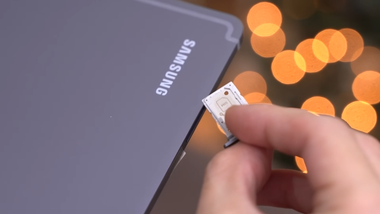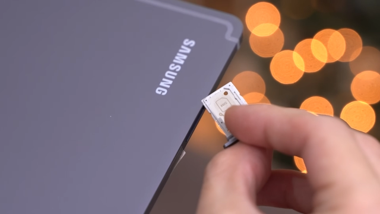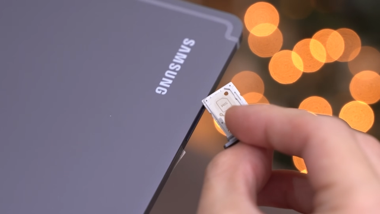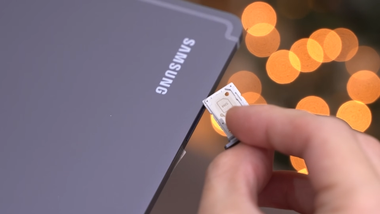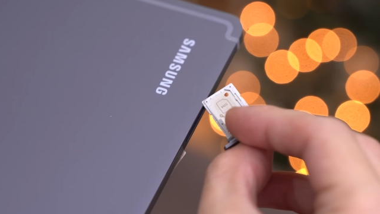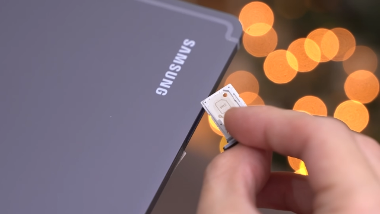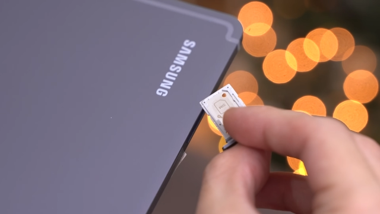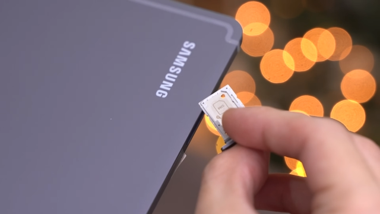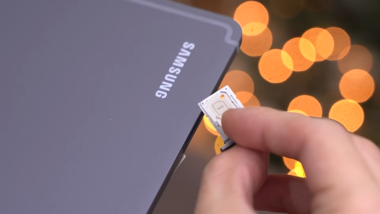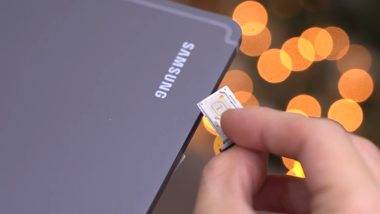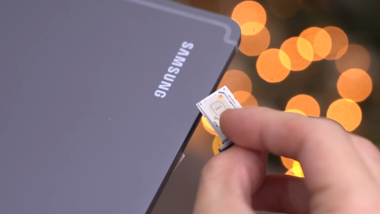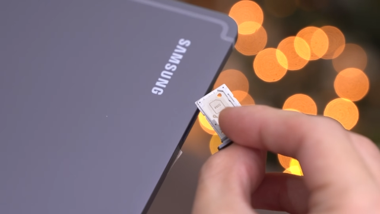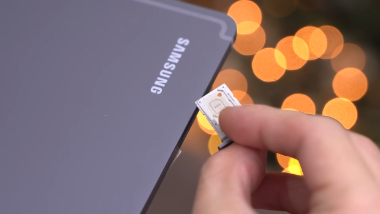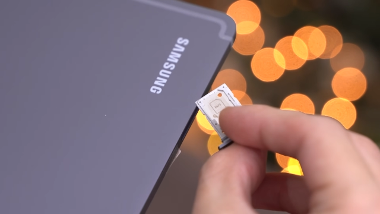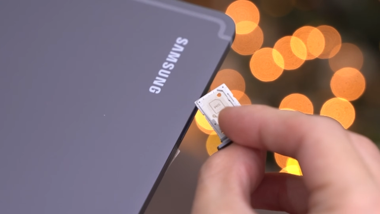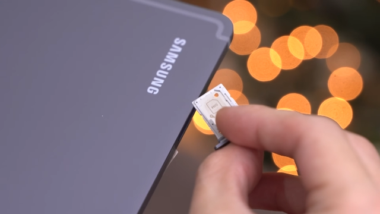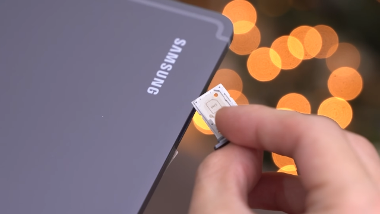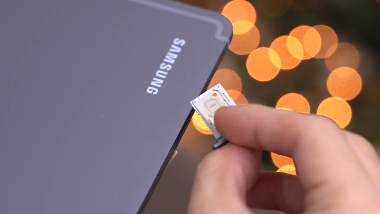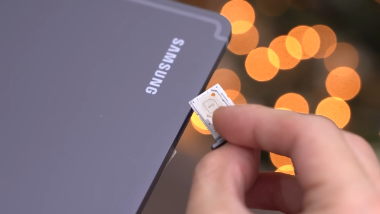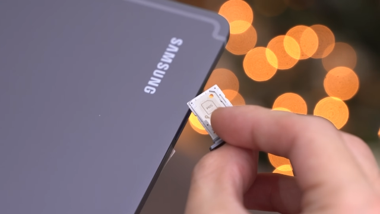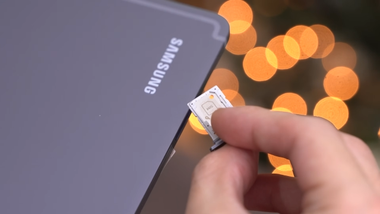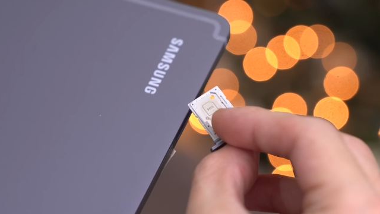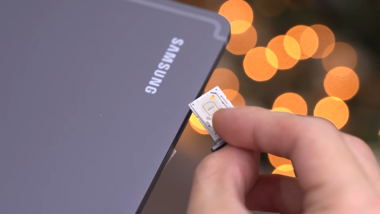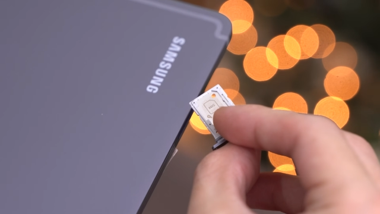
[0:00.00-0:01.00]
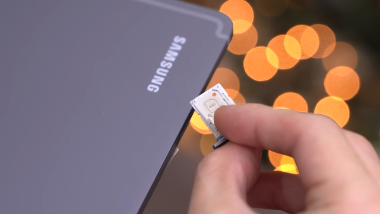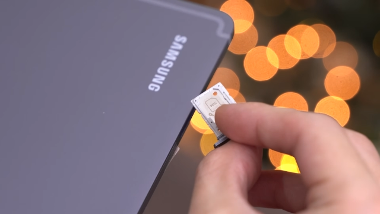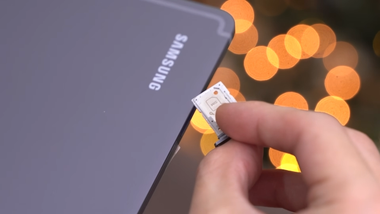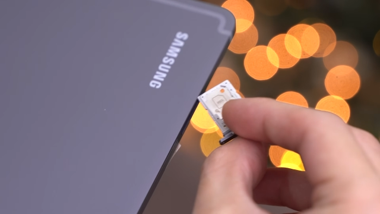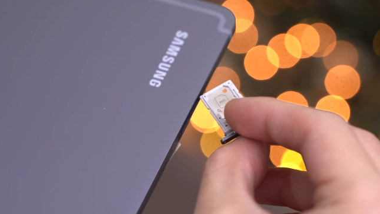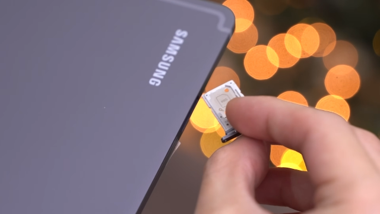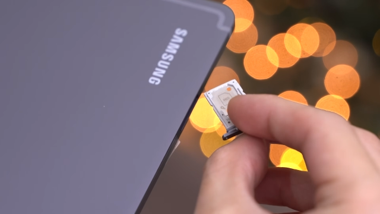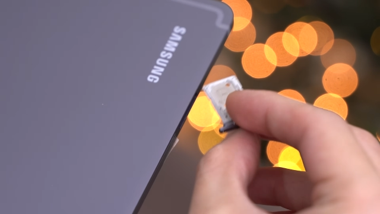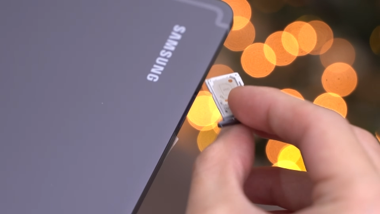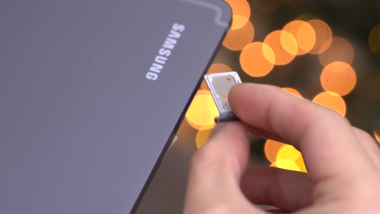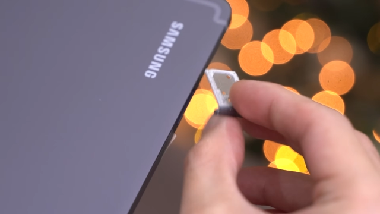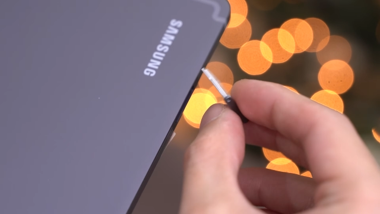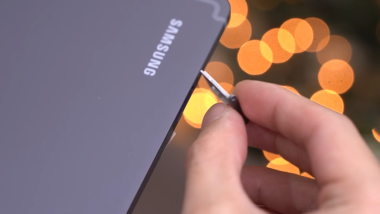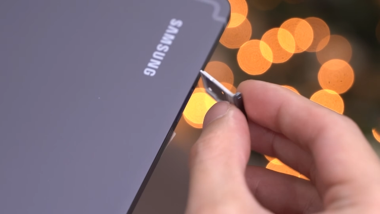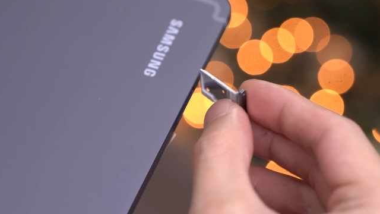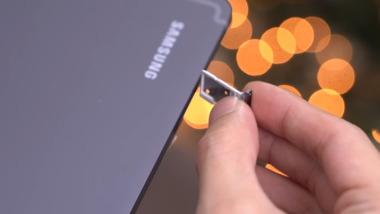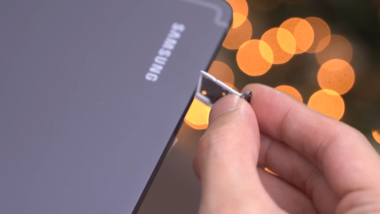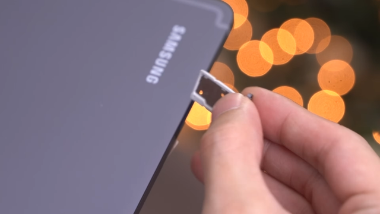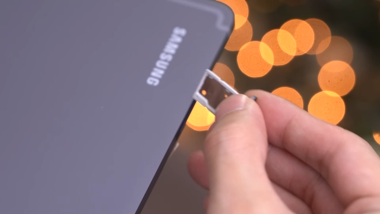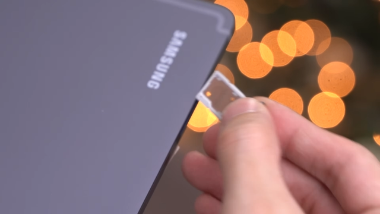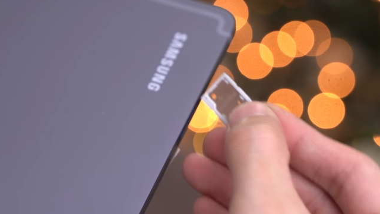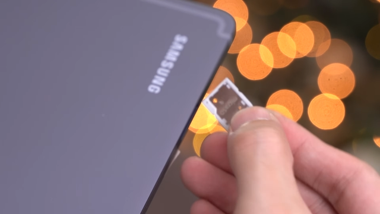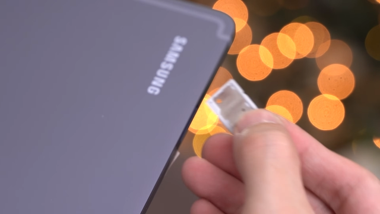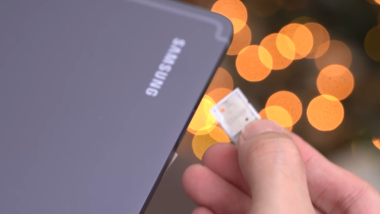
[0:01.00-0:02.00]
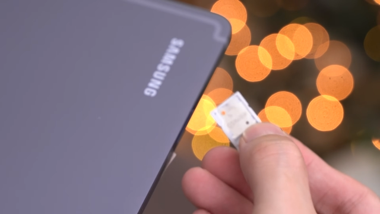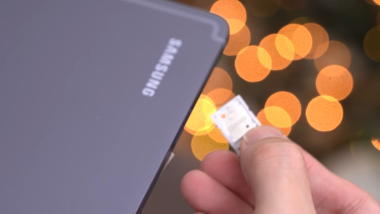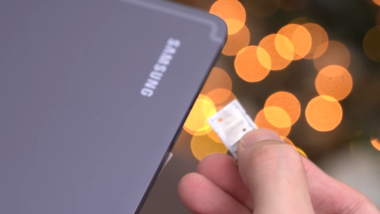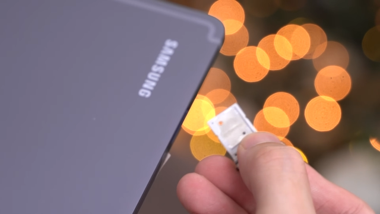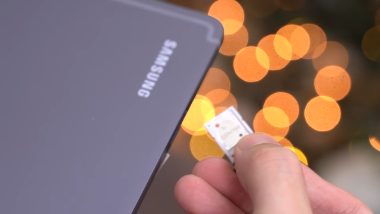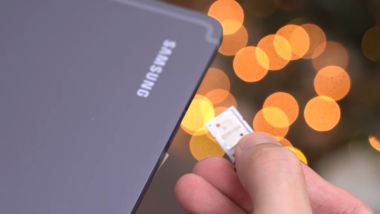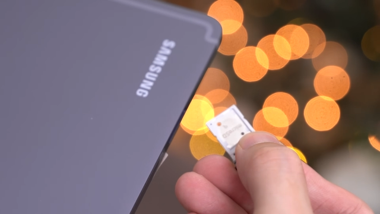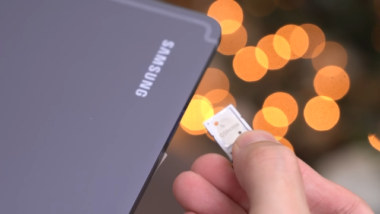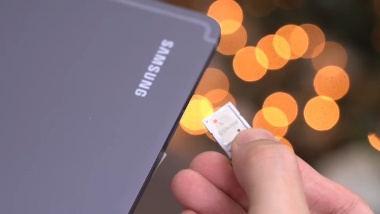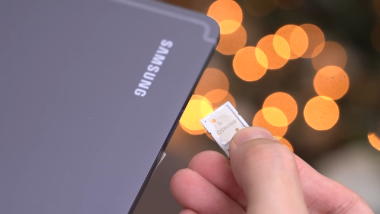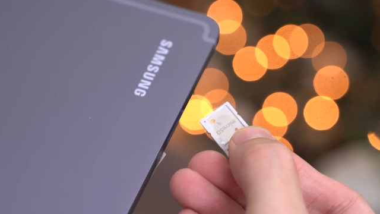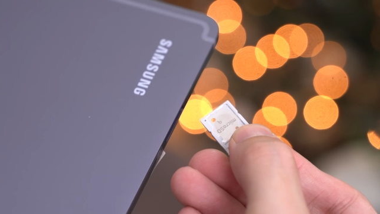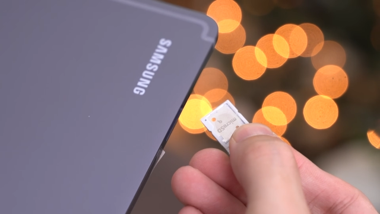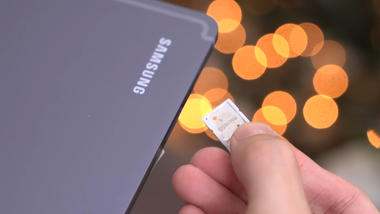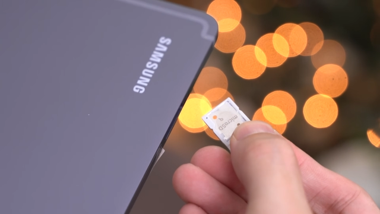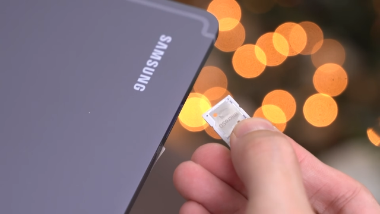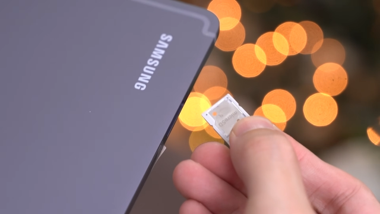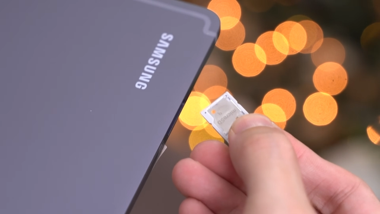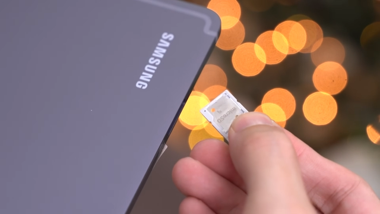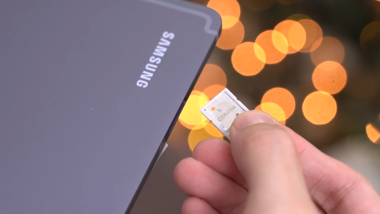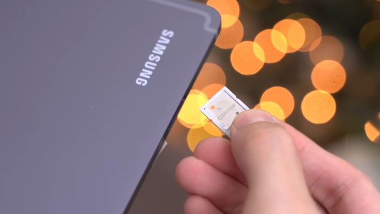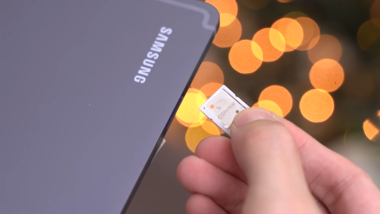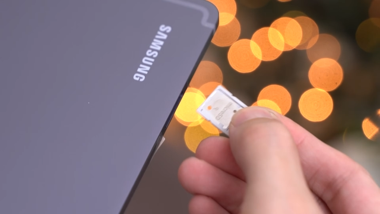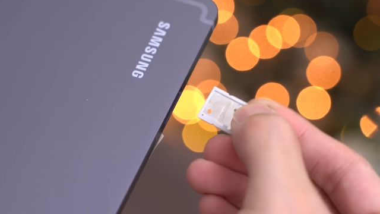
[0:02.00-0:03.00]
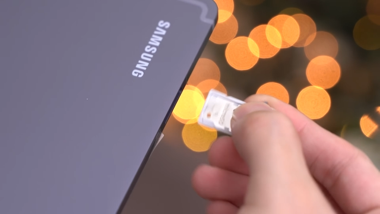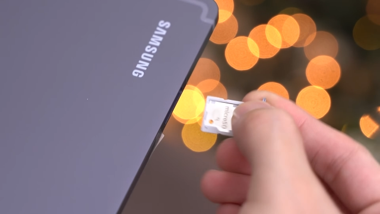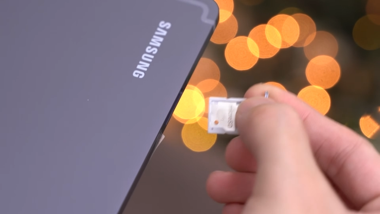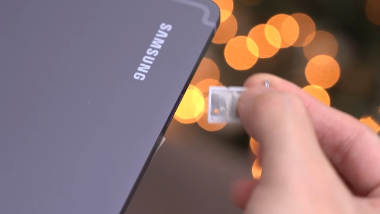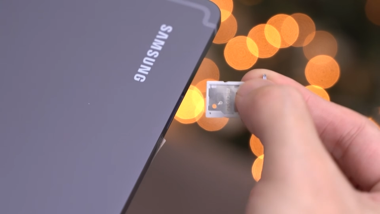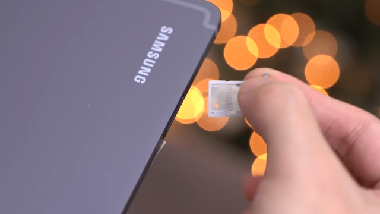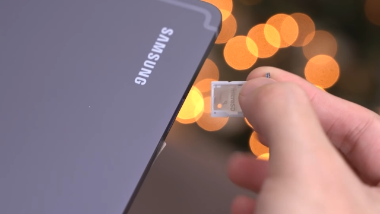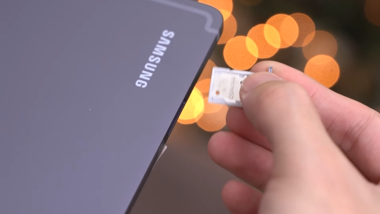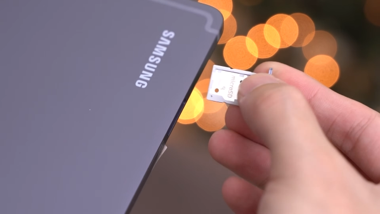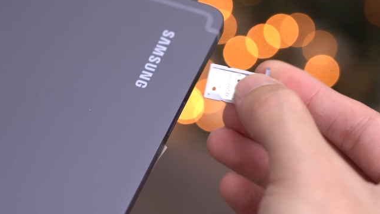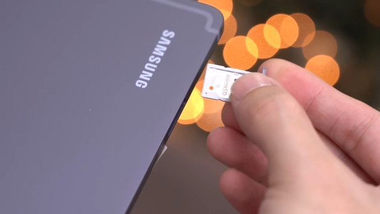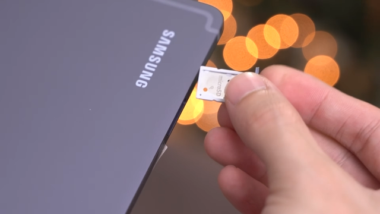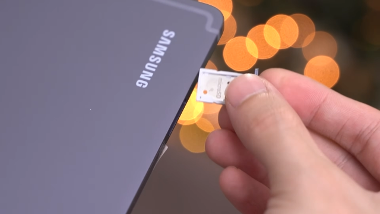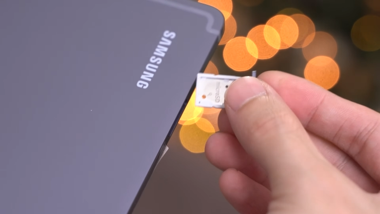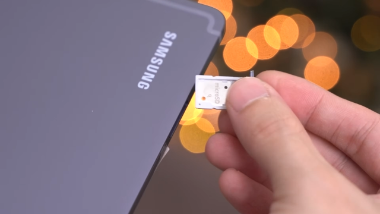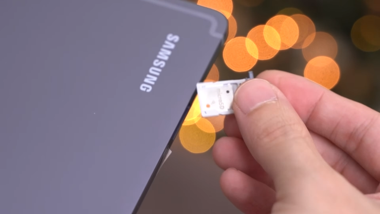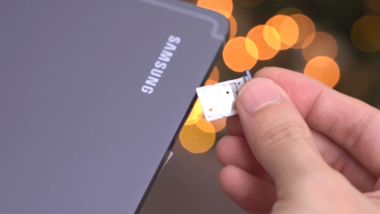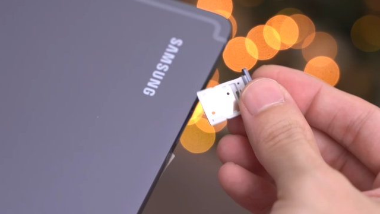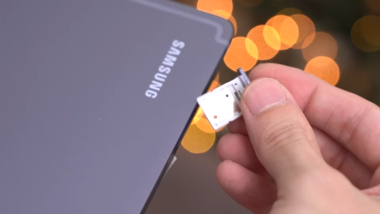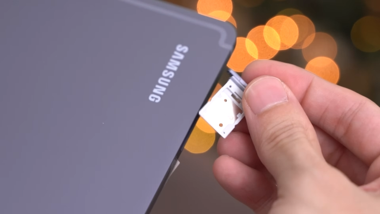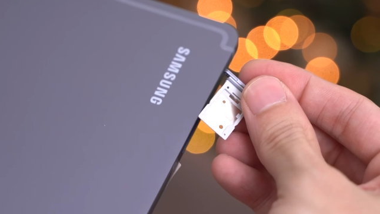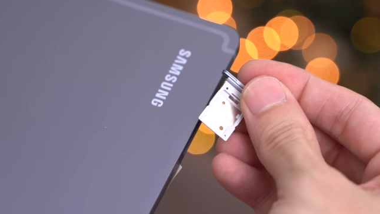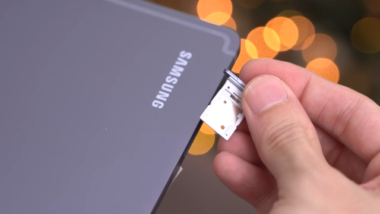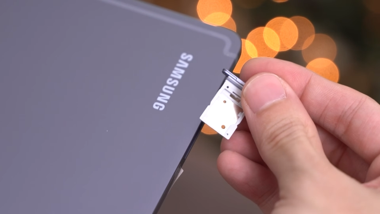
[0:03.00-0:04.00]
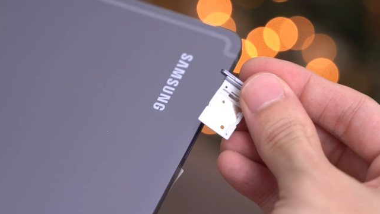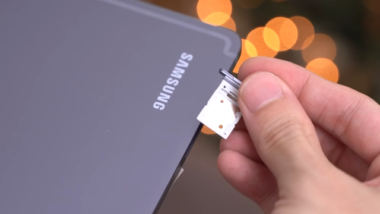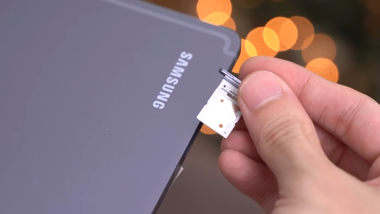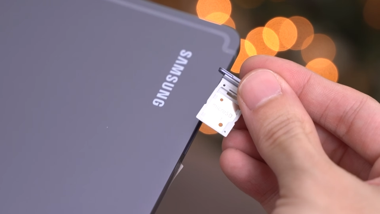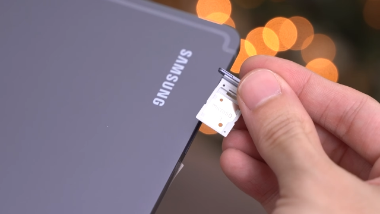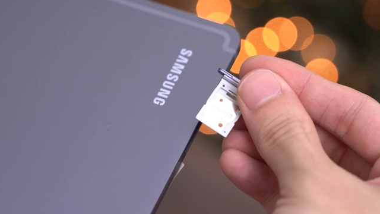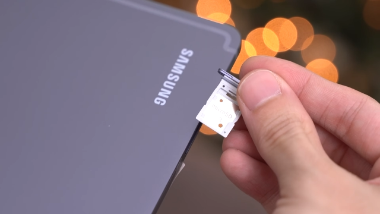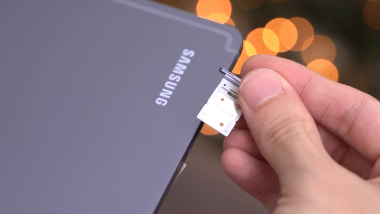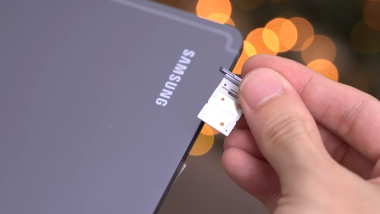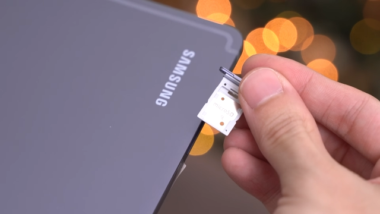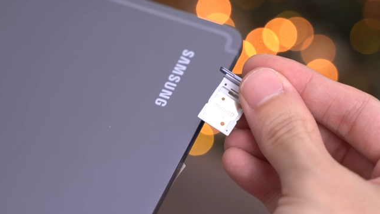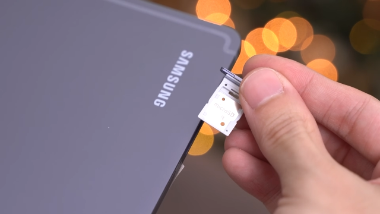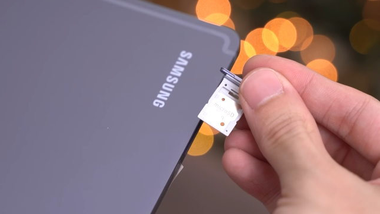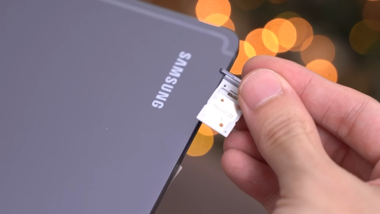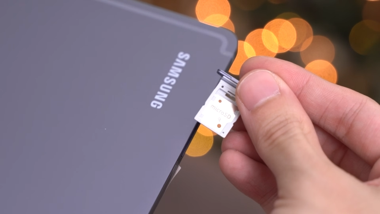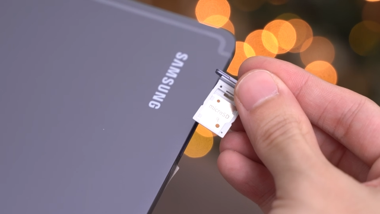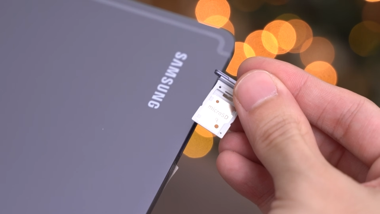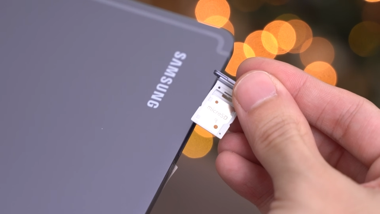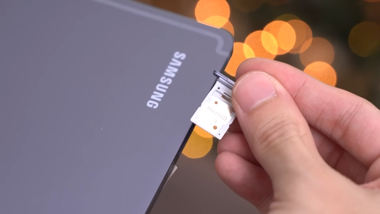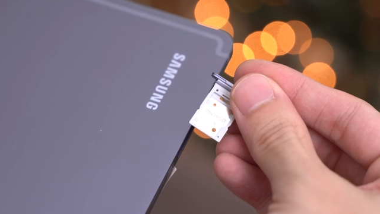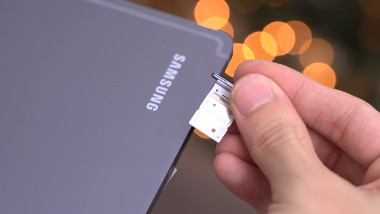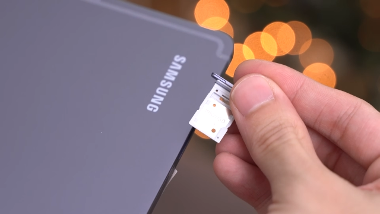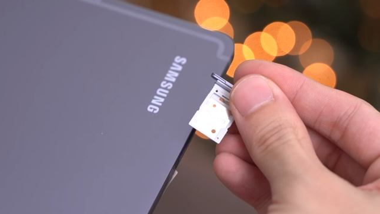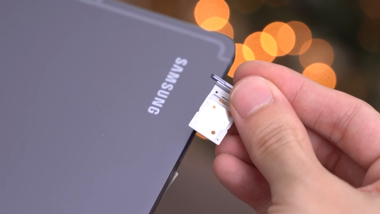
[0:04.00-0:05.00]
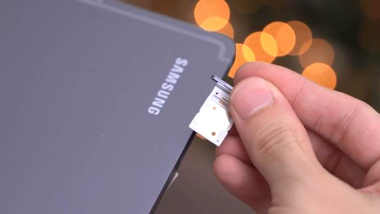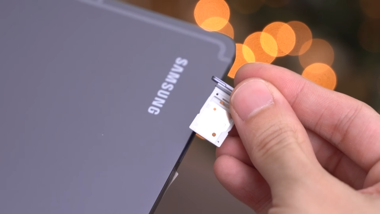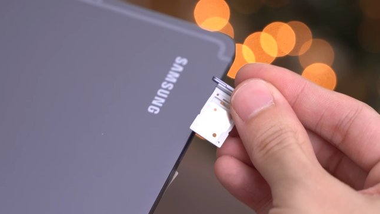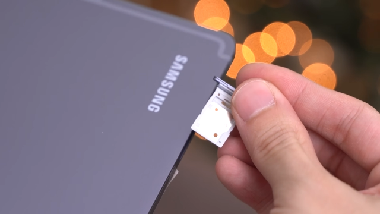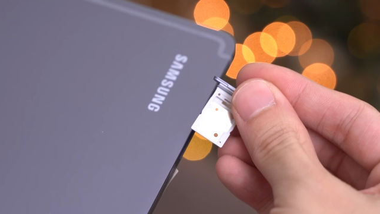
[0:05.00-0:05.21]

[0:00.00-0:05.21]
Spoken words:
(no speaker visible)